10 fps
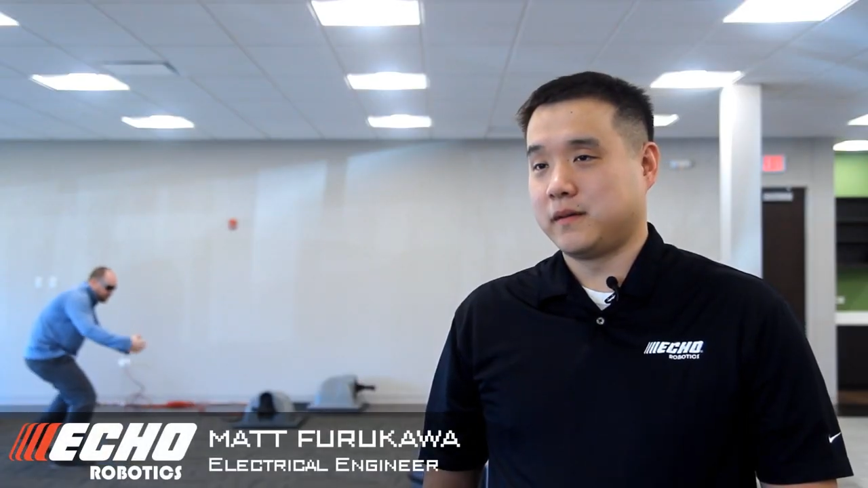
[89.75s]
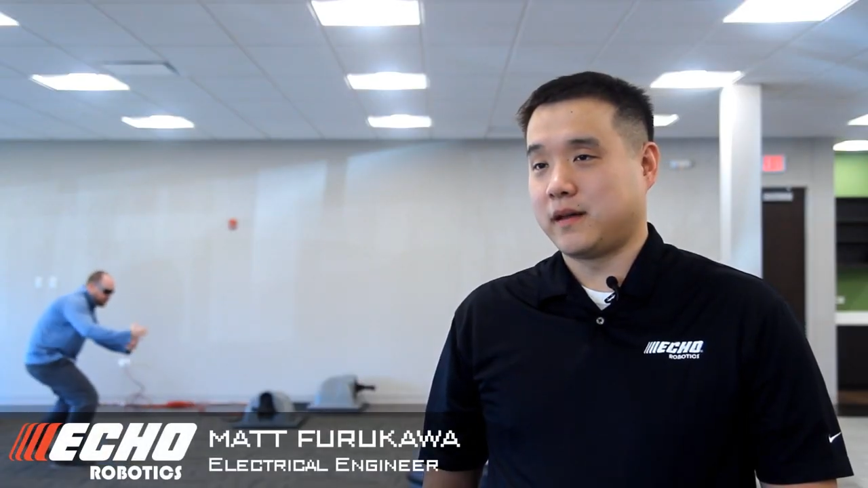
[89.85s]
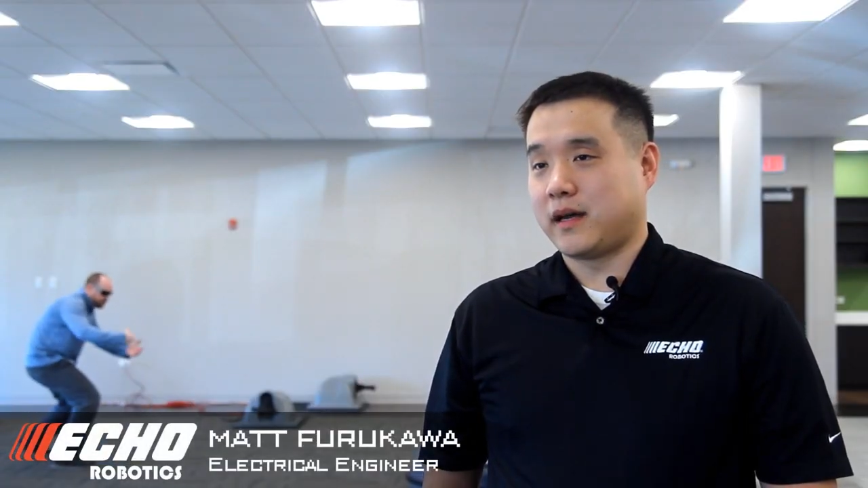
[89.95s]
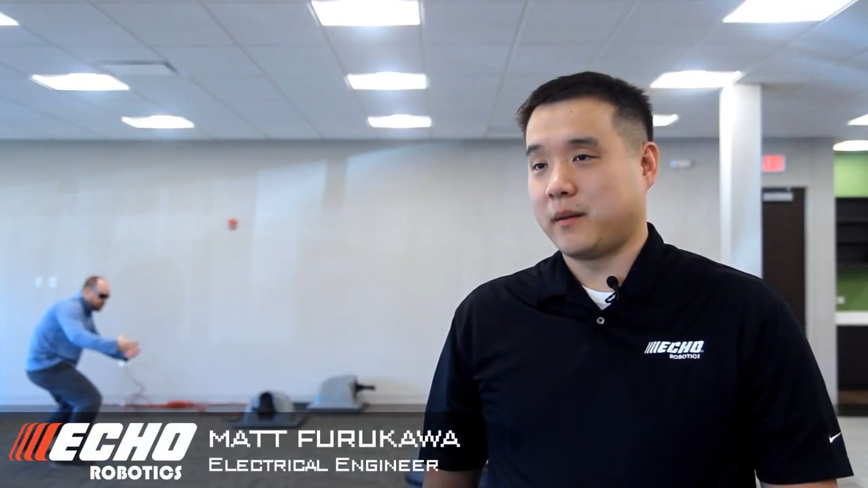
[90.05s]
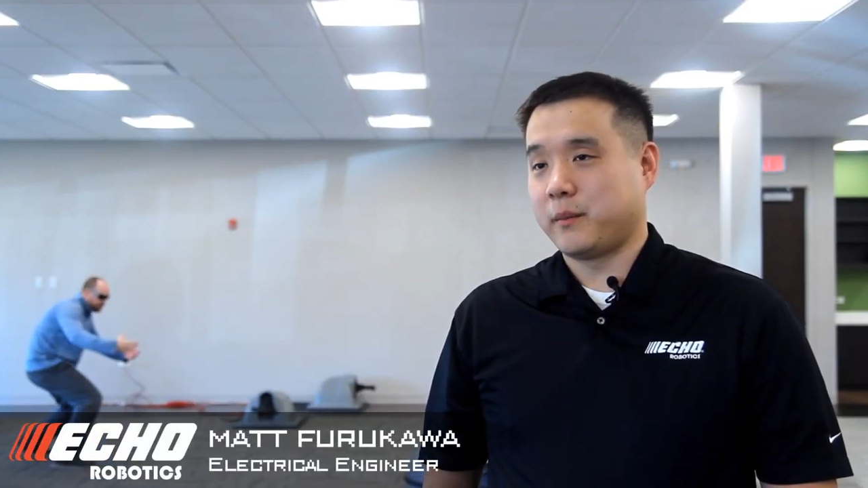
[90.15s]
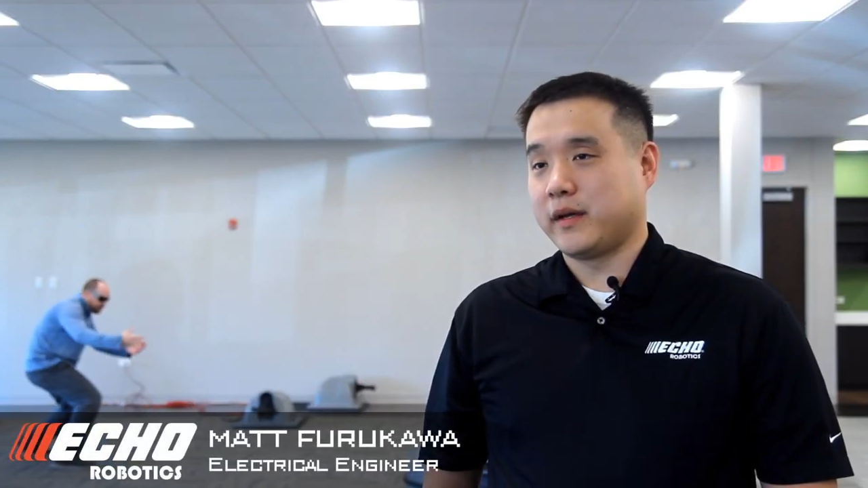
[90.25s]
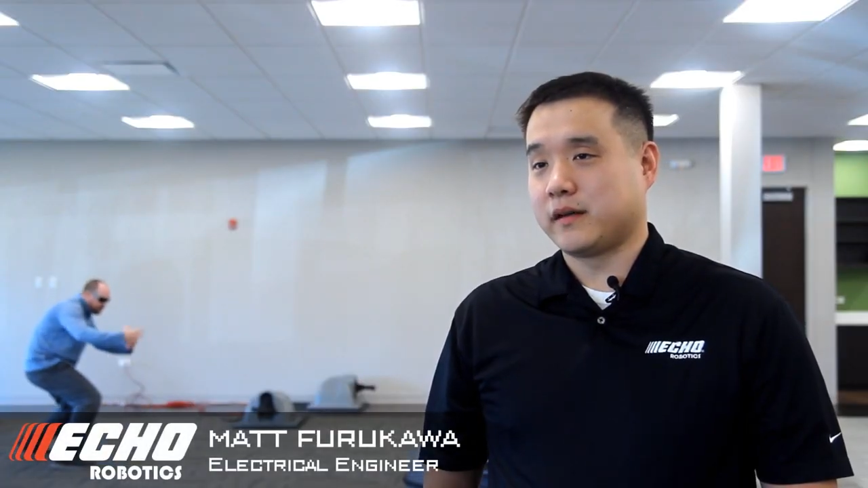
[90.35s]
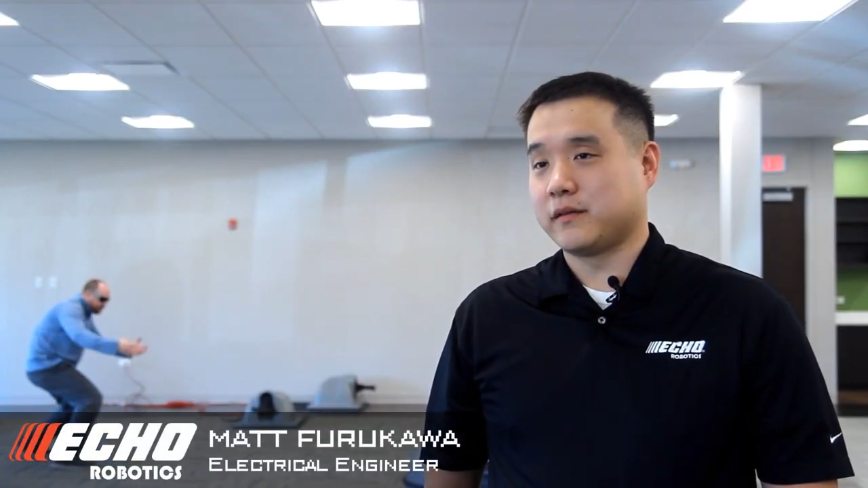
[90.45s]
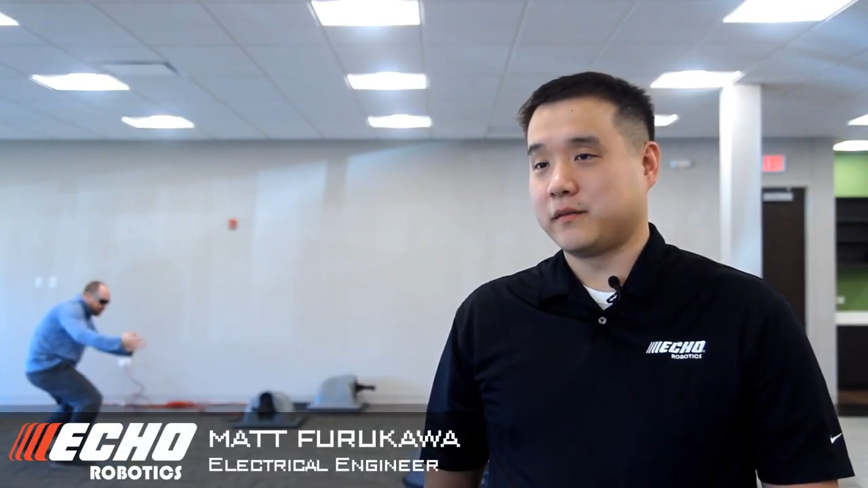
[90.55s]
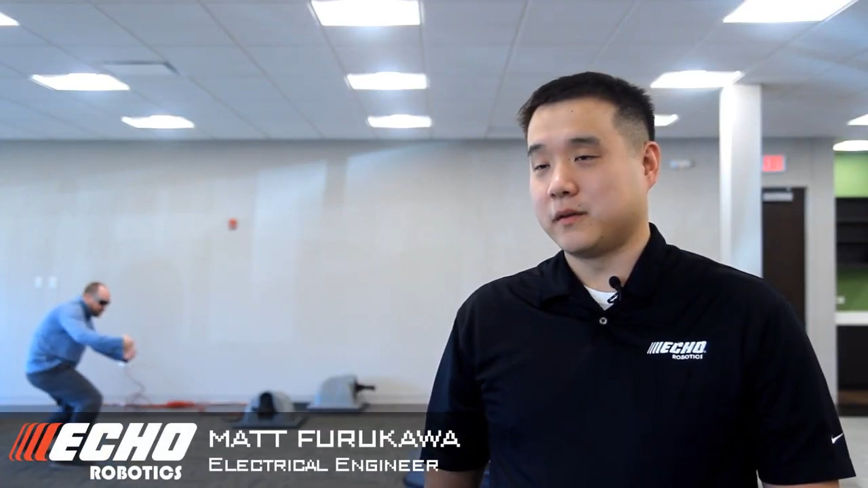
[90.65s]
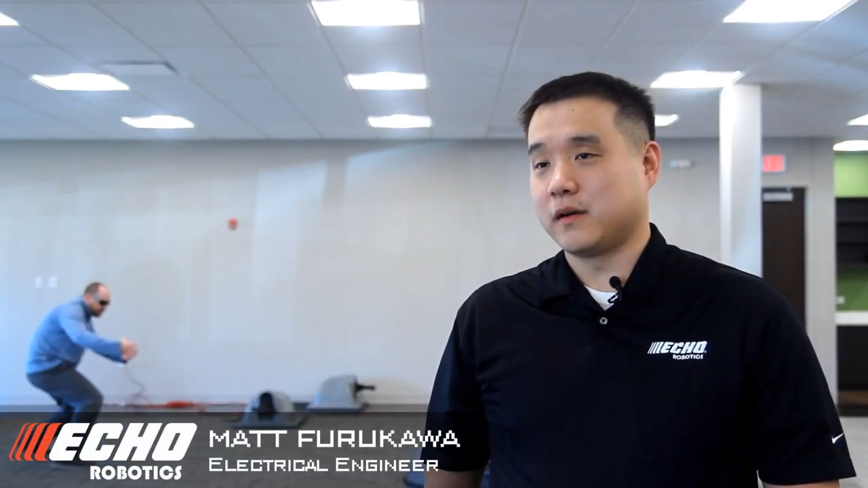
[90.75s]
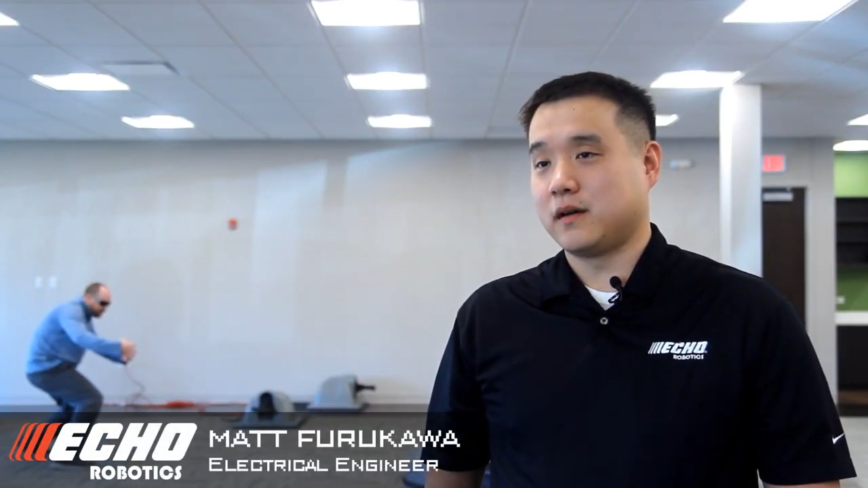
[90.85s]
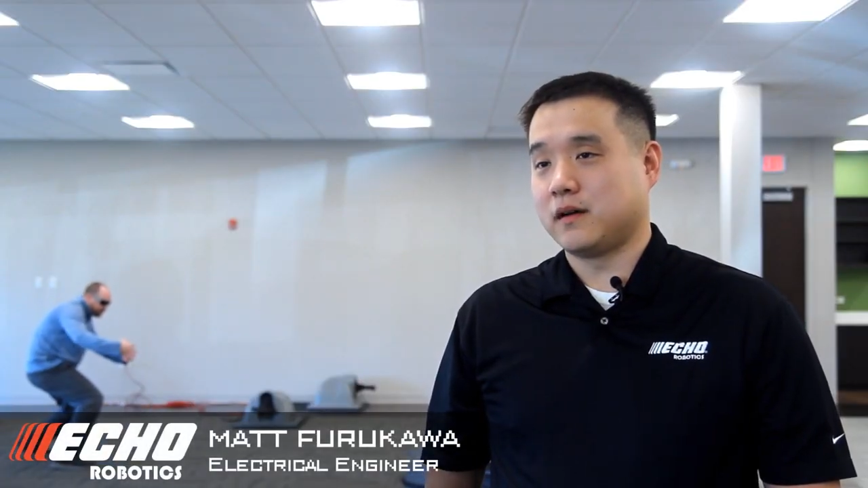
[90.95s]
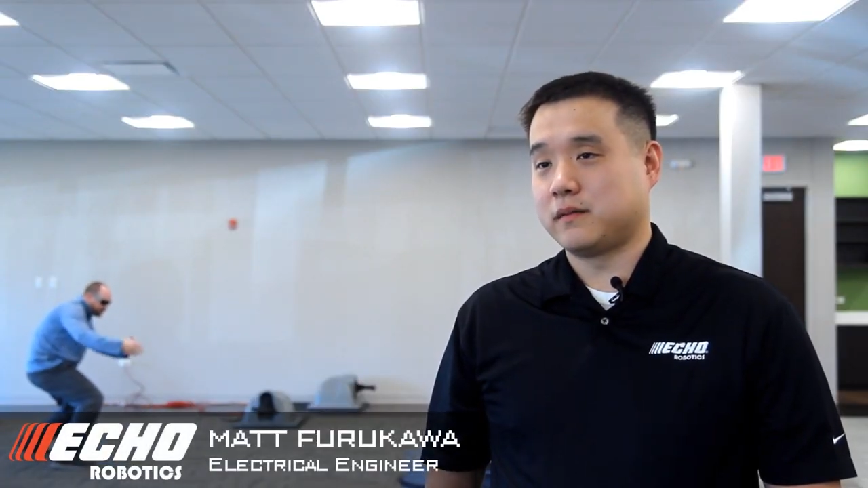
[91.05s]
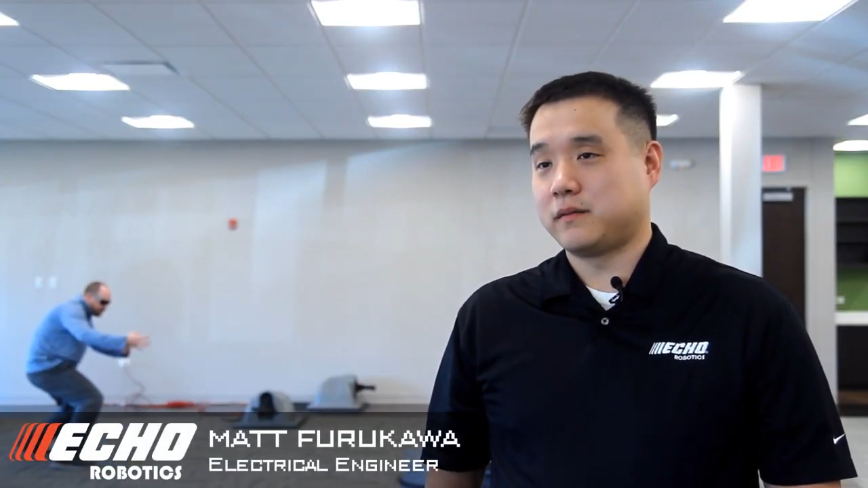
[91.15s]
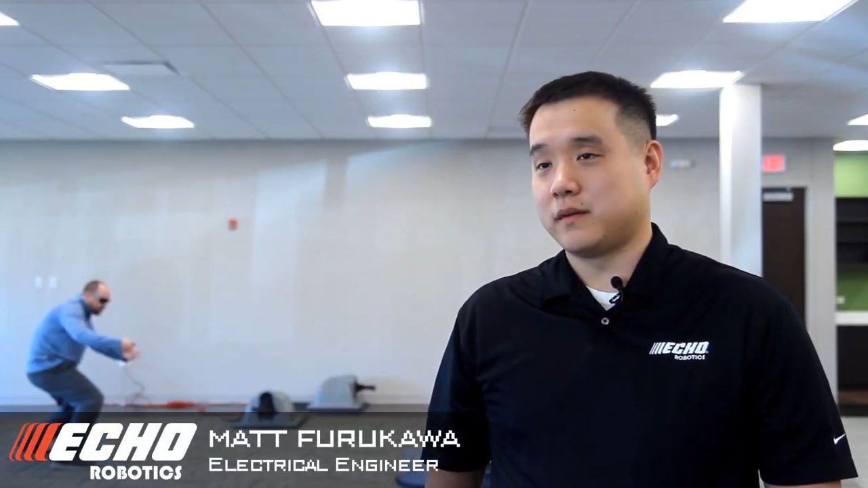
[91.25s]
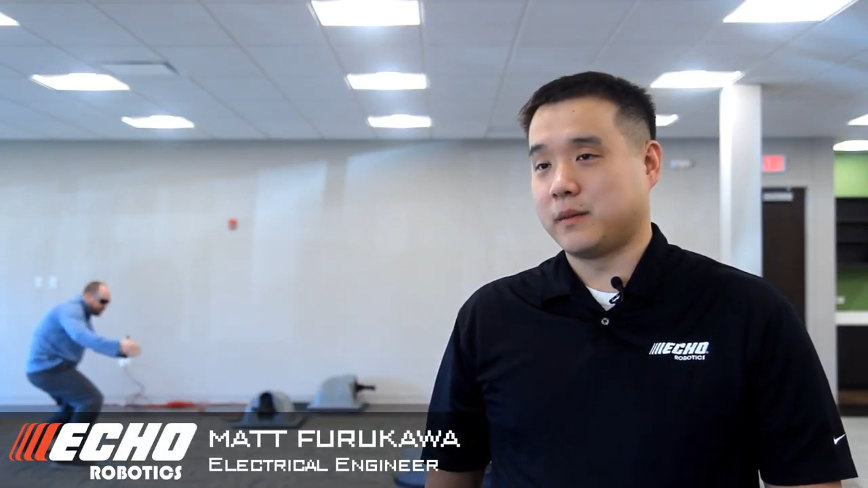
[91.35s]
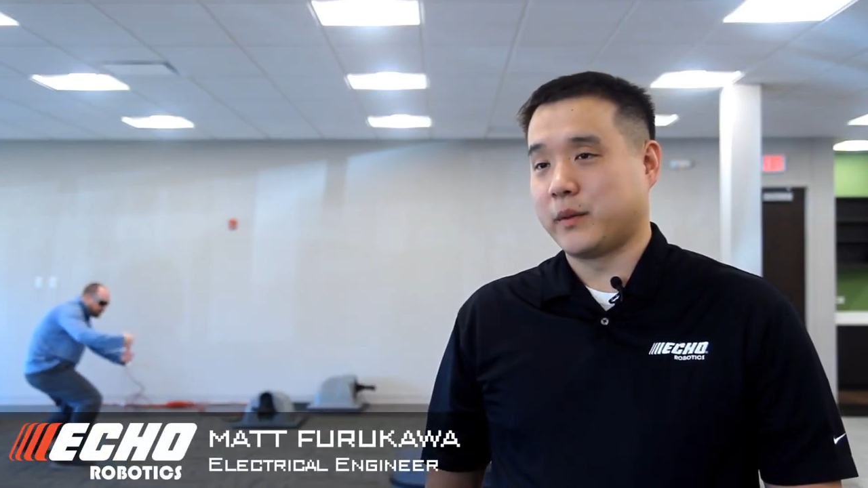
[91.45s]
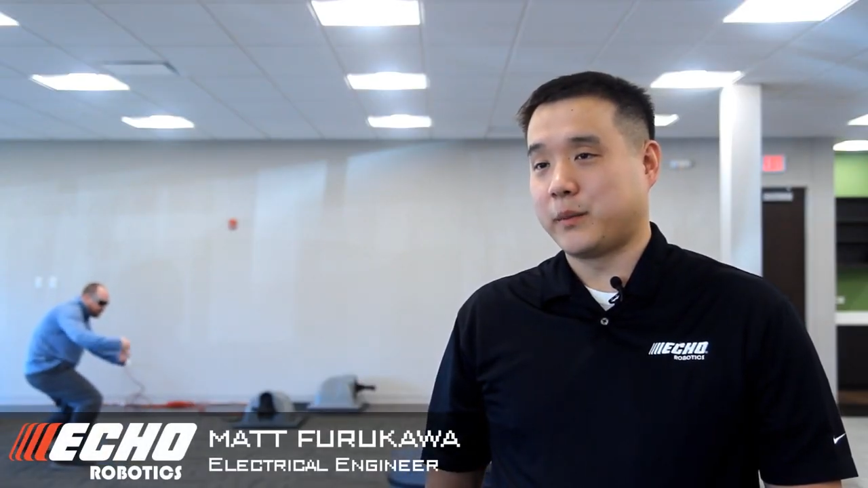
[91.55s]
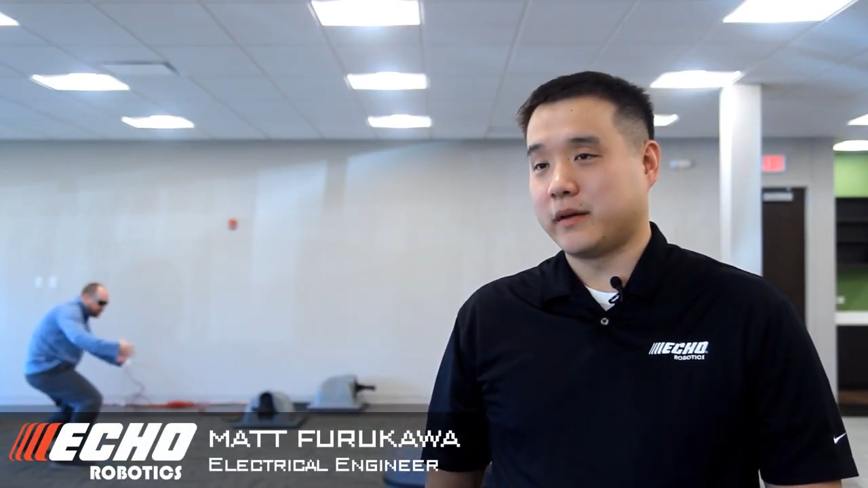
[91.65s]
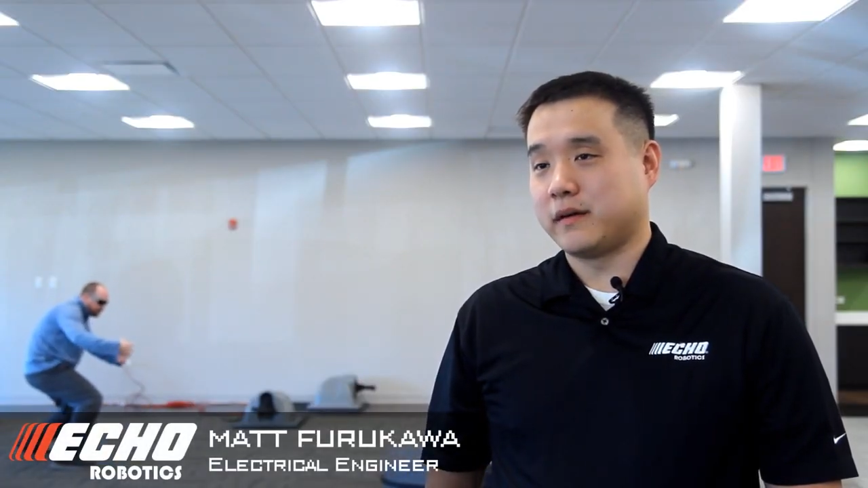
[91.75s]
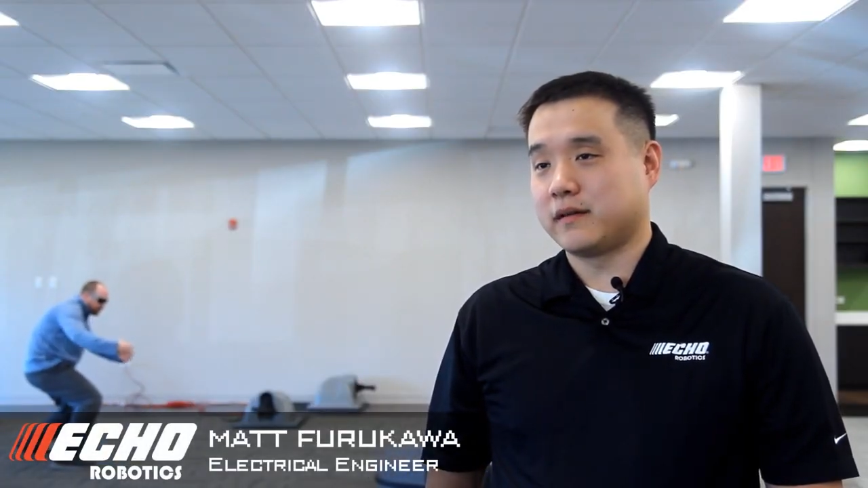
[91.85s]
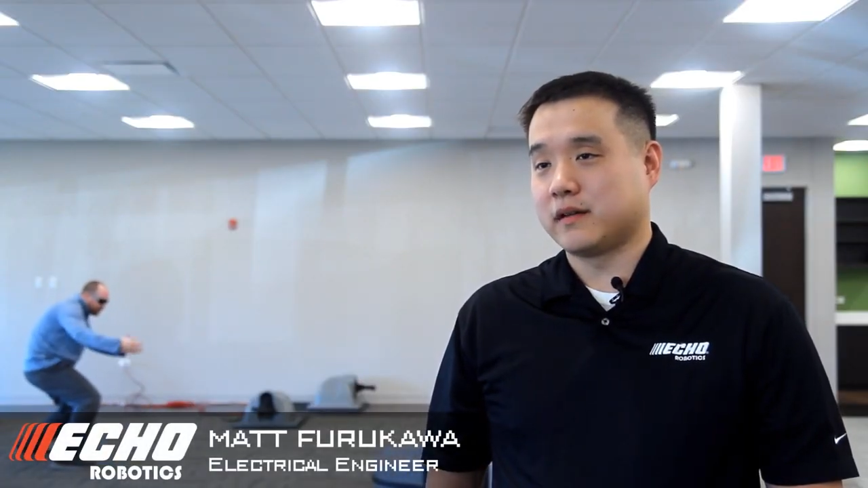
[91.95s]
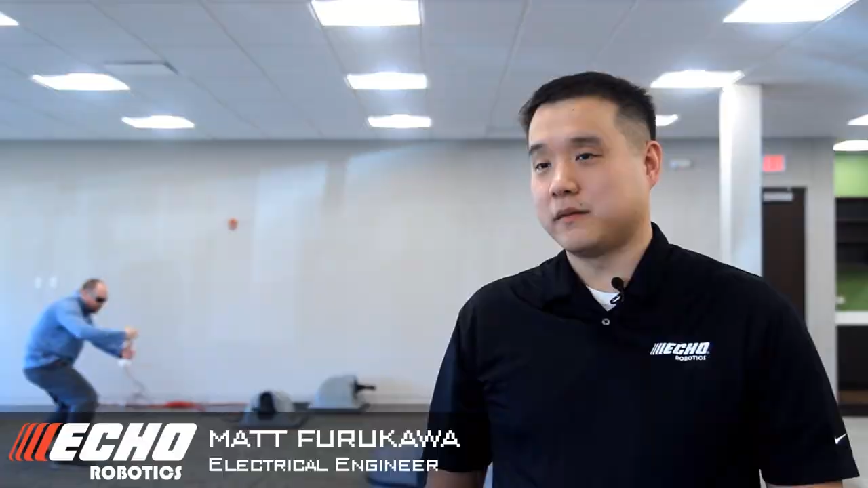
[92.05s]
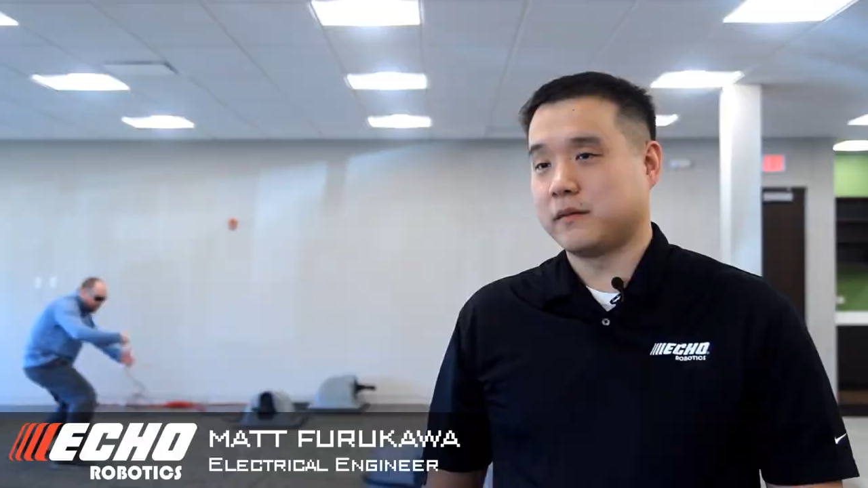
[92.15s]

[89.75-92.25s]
the app makes a phone call from the player's cell